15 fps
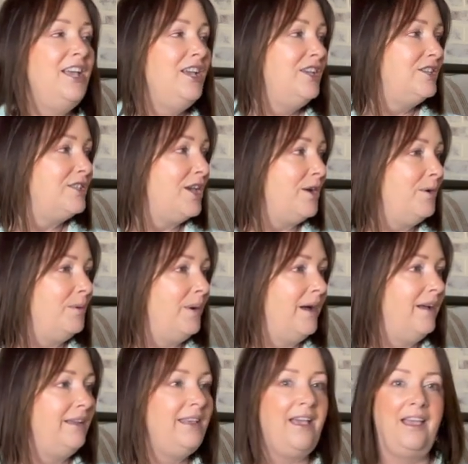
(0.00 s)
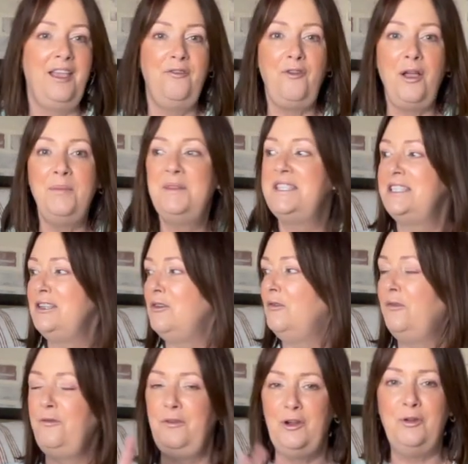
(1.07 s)
So yeah, if I'm still
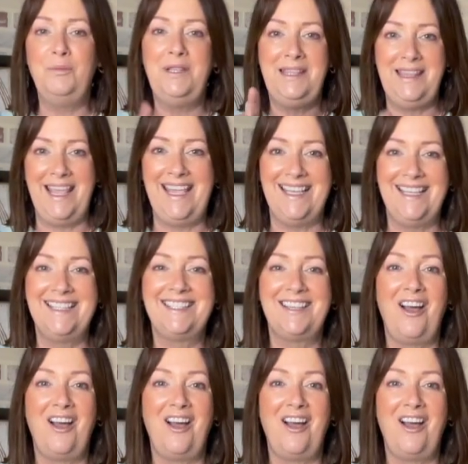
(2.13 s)
filming this,